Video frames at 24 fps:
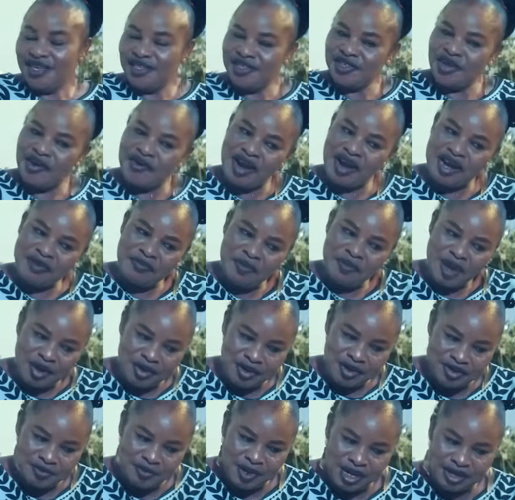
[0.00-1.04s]
It's all right, my
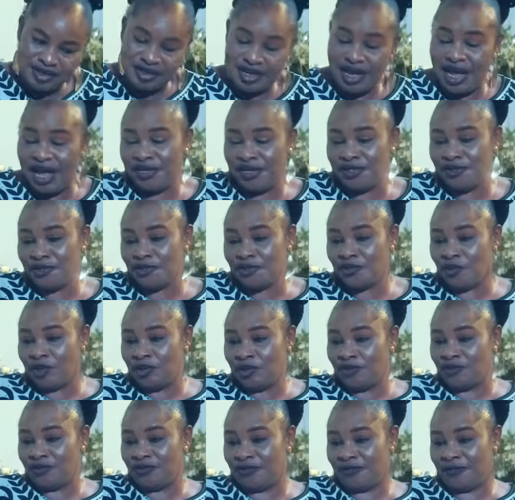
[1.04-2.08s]
husband. I just
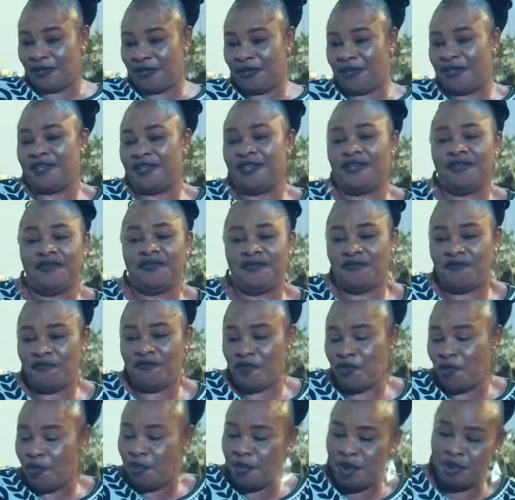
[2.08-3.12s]
want to seek
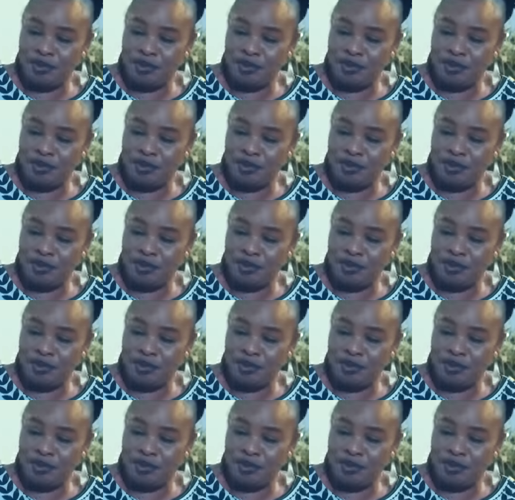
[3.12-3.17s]
for your